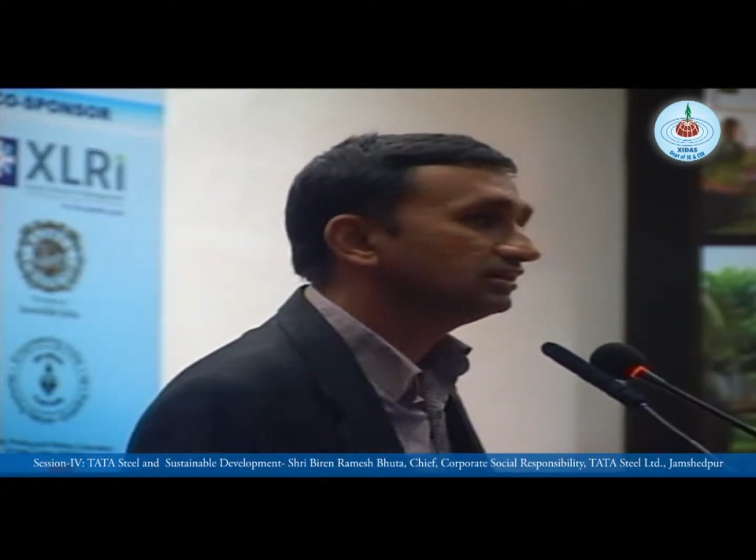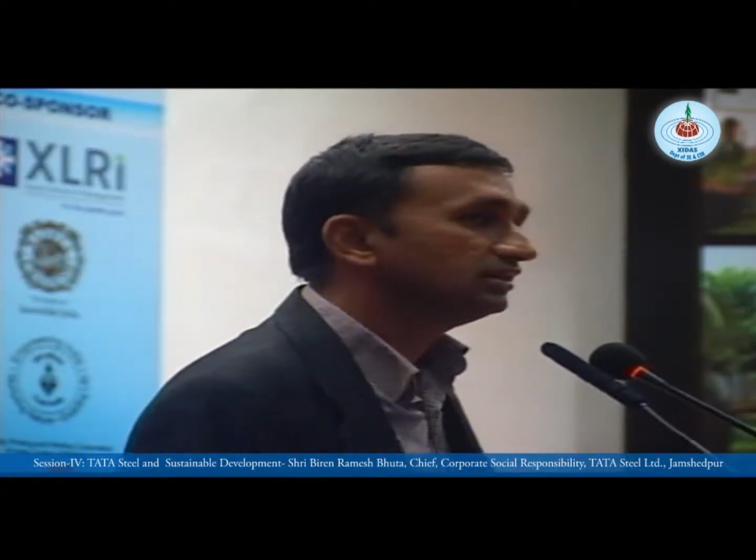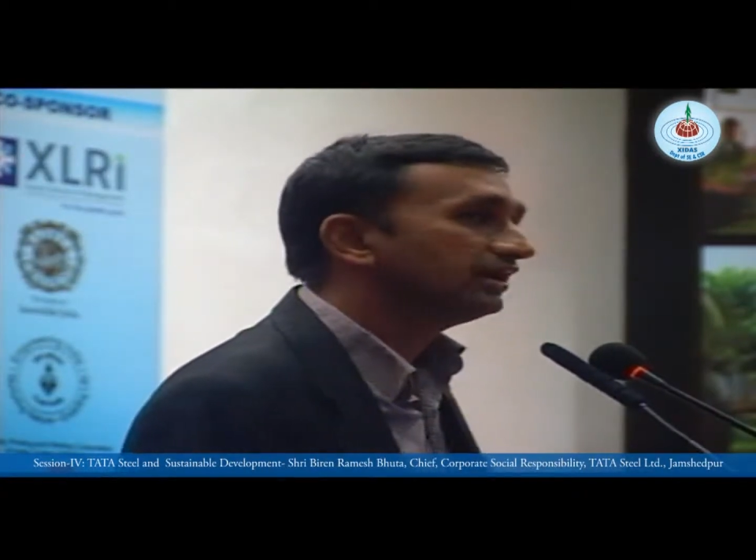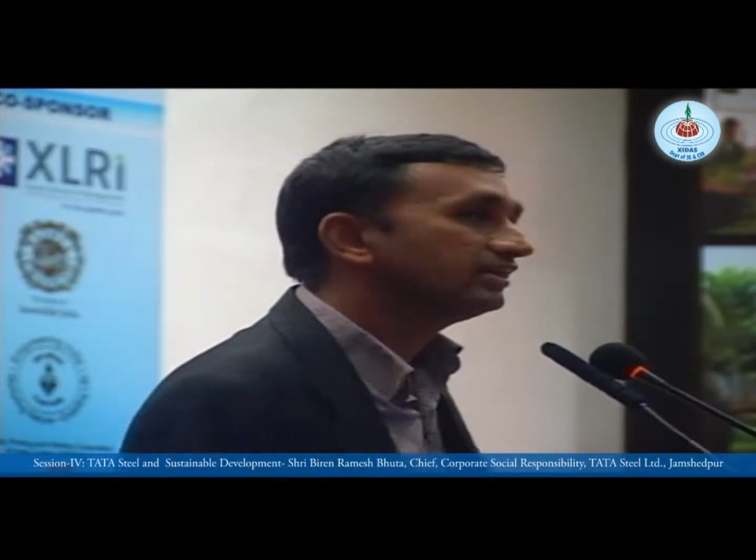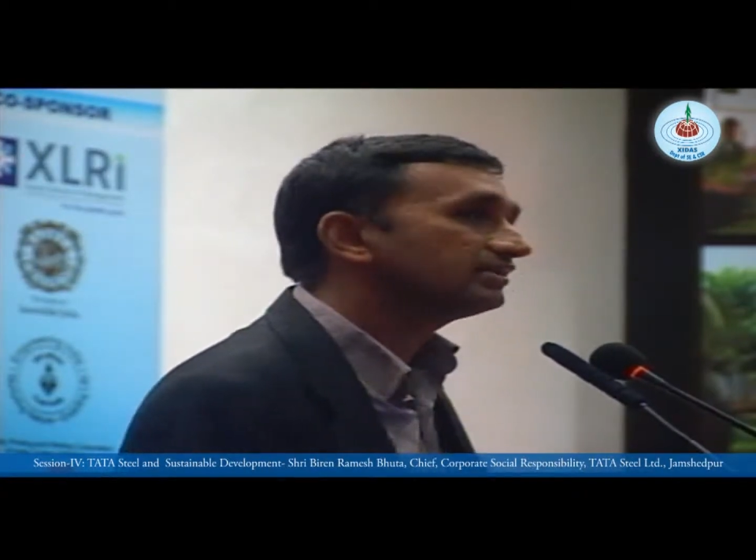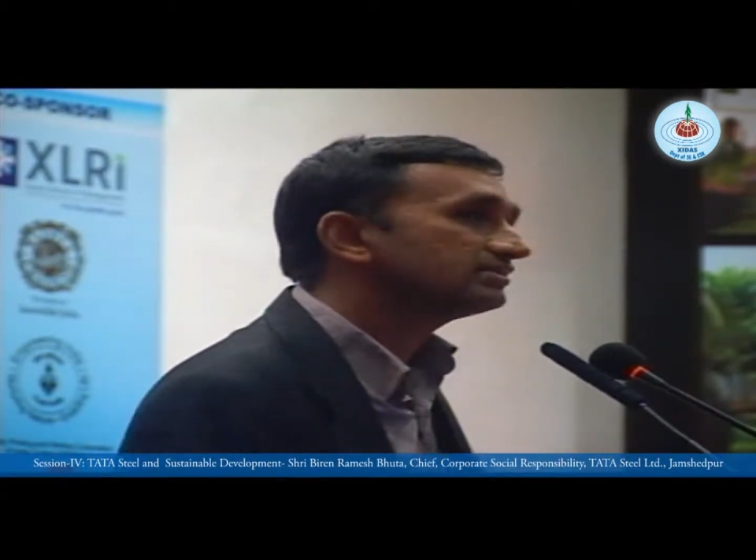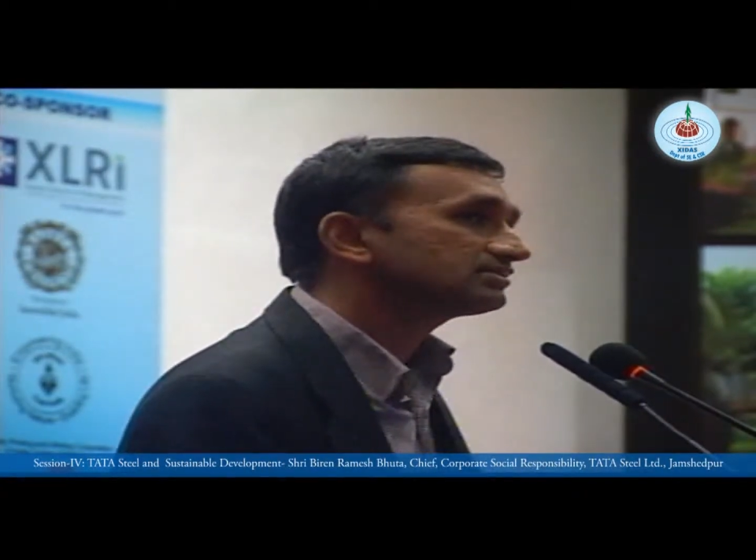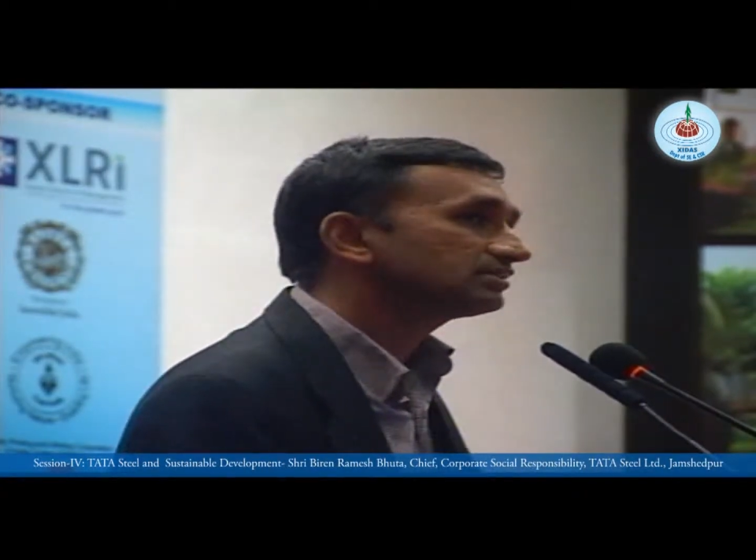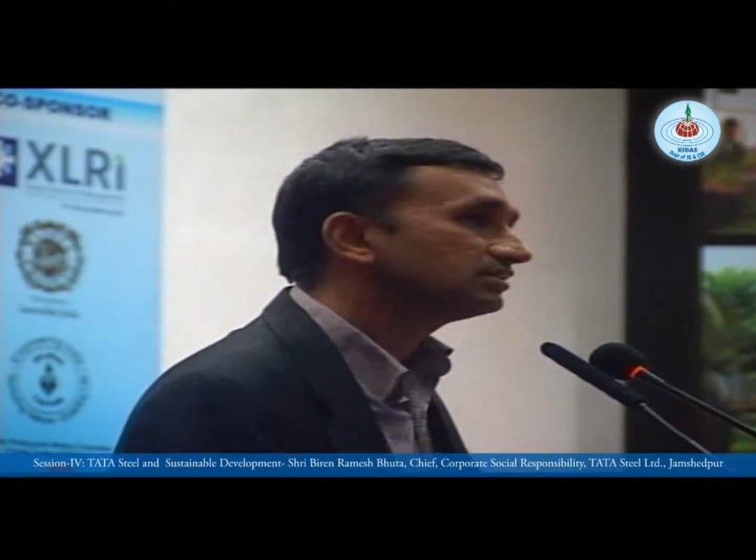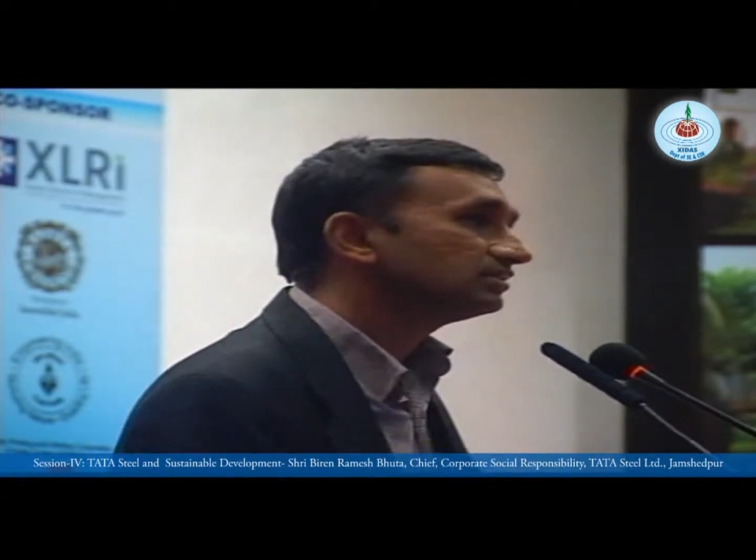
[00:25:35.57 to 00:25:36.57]
and it is
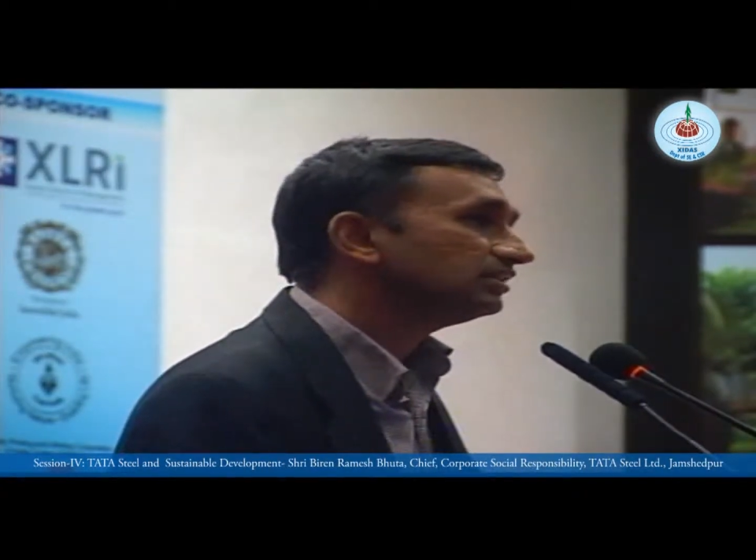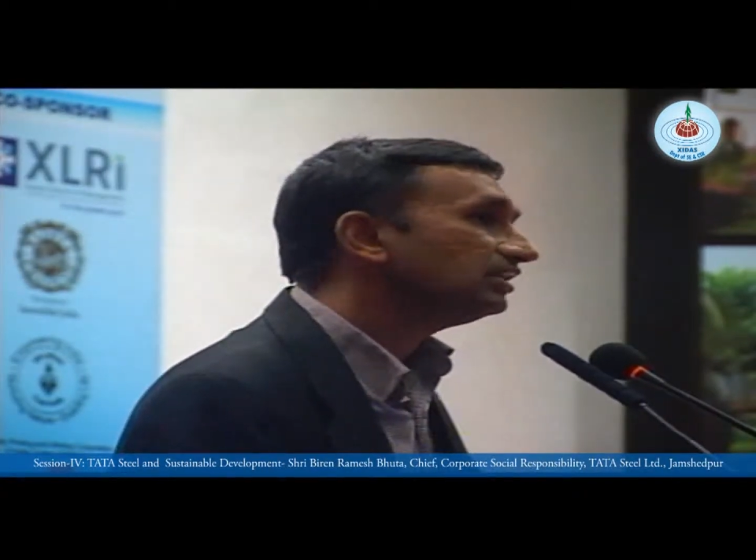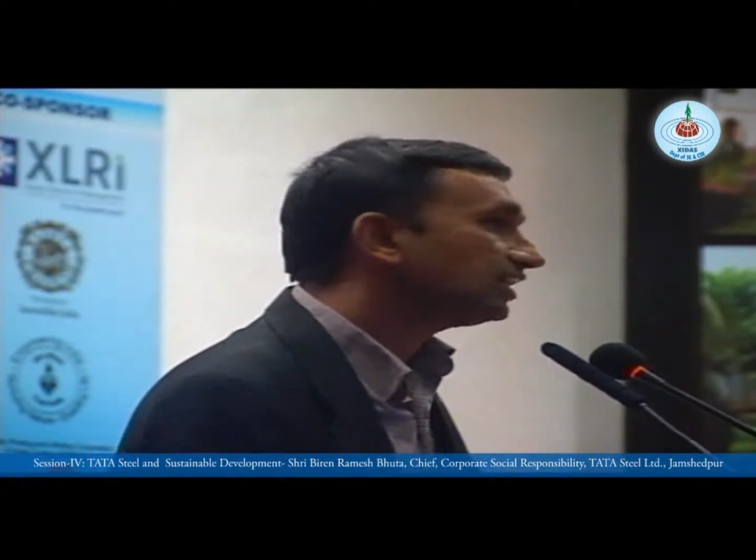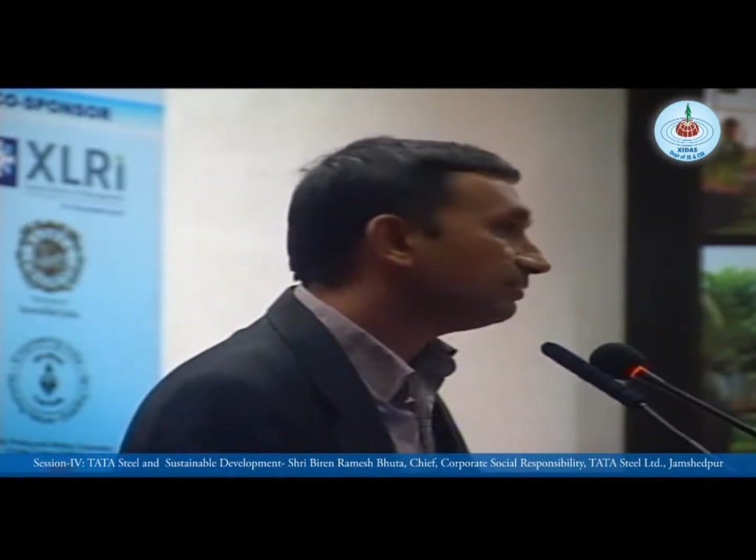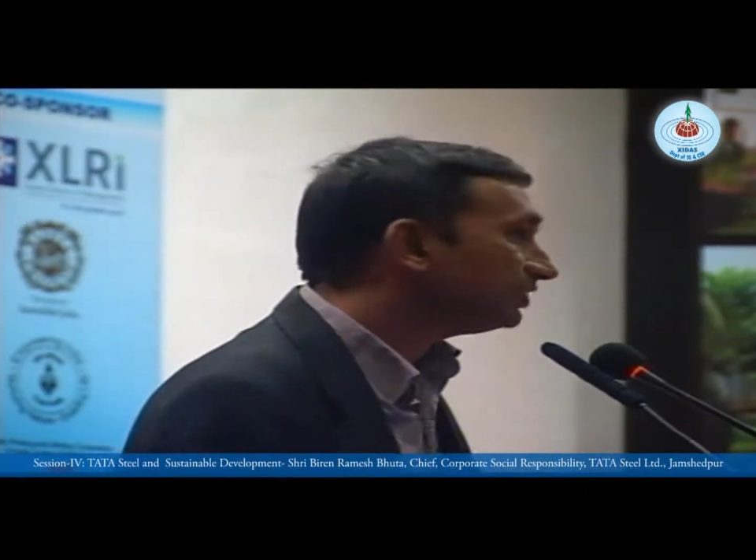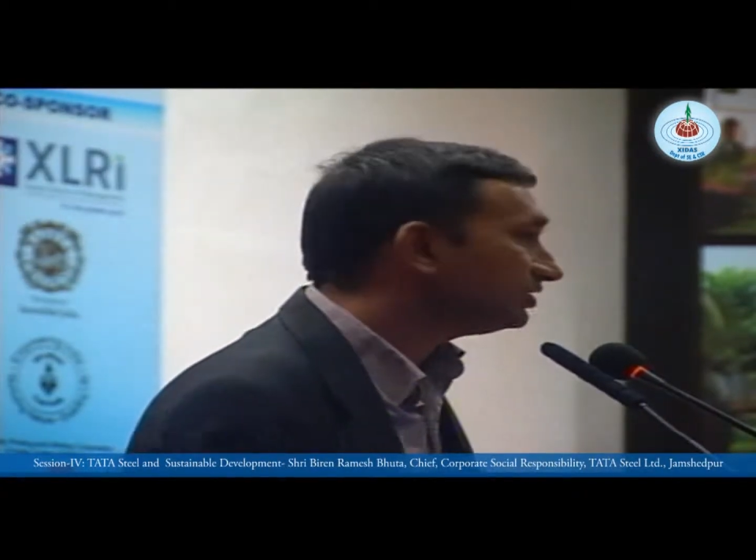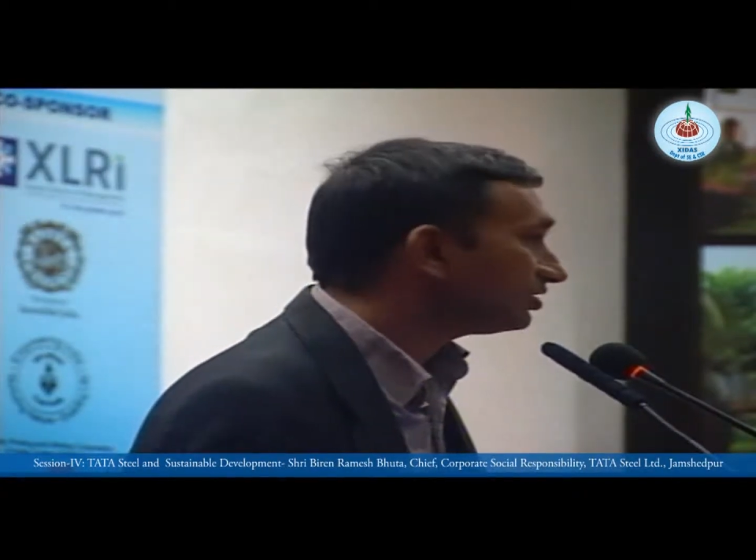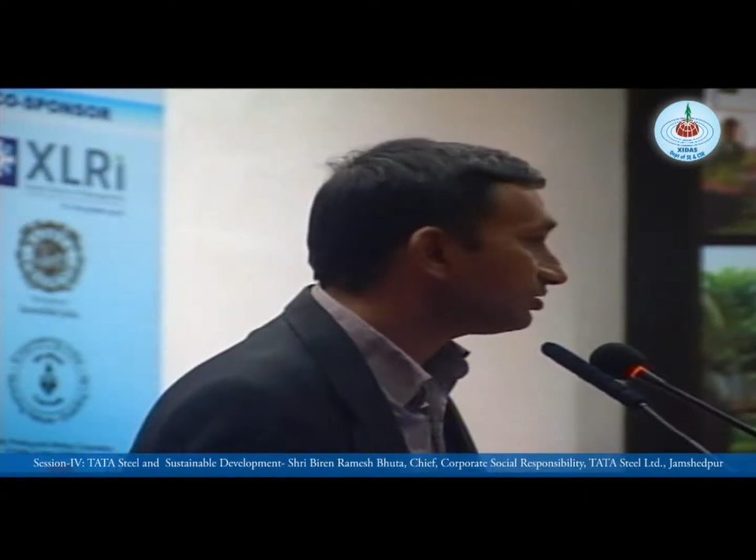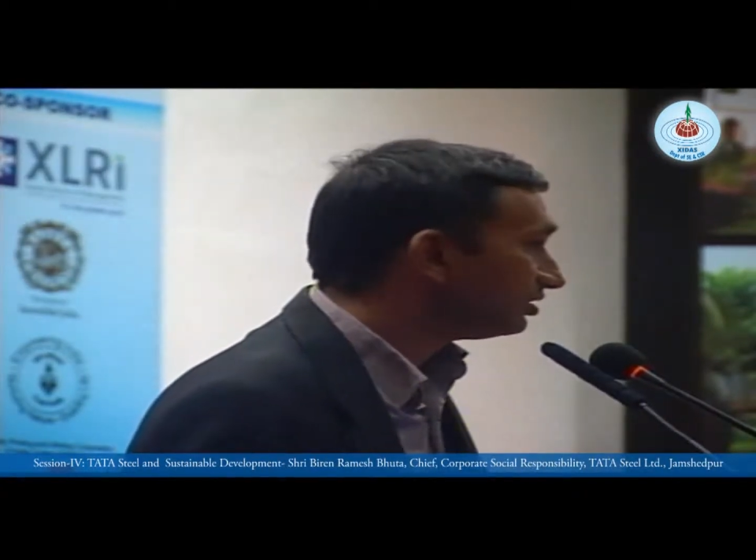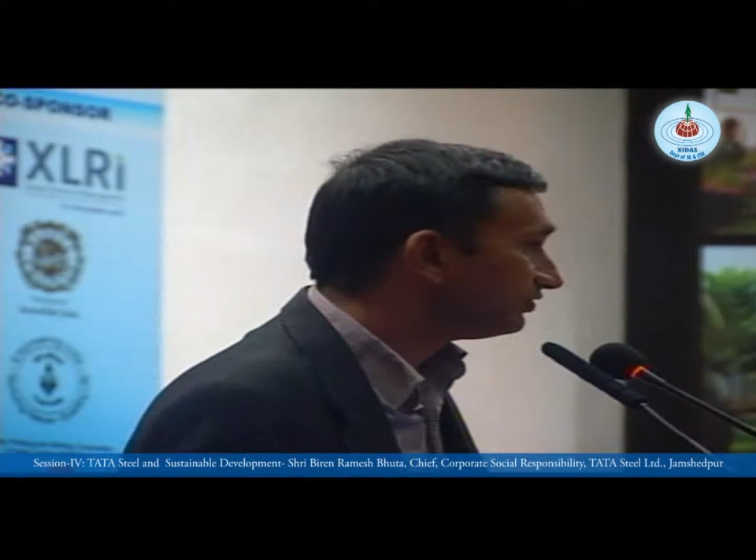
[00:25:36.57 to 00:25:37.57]
incumbent on
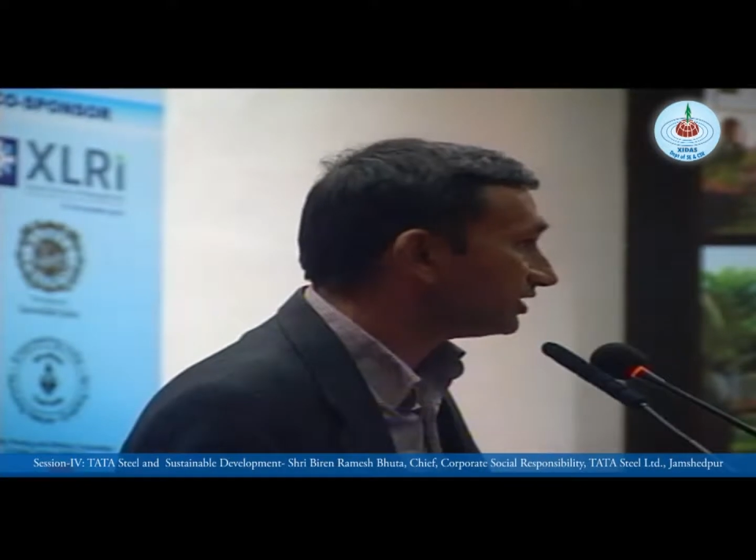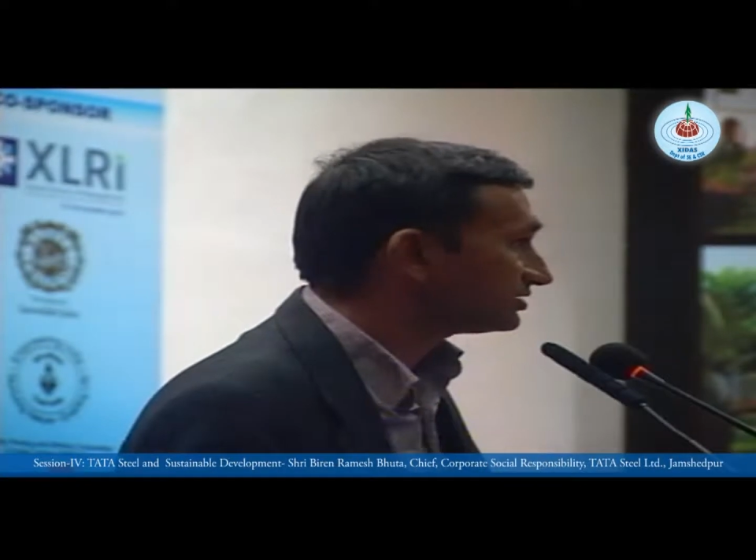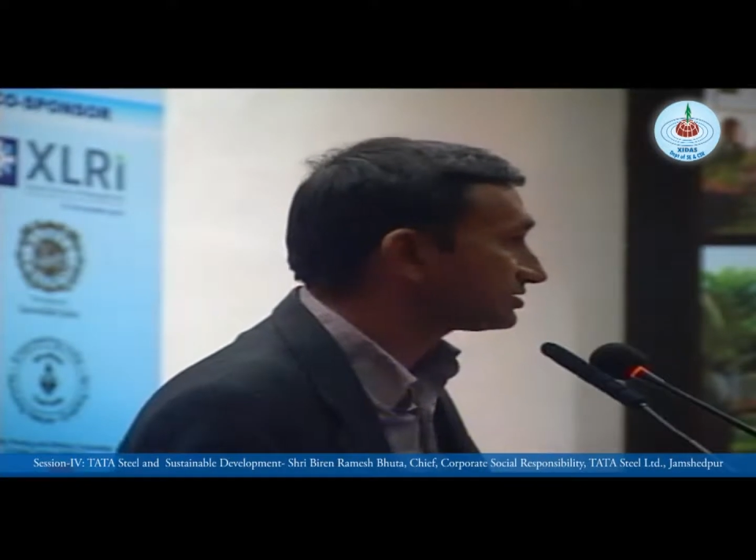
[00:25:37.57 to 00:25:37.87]
all of us.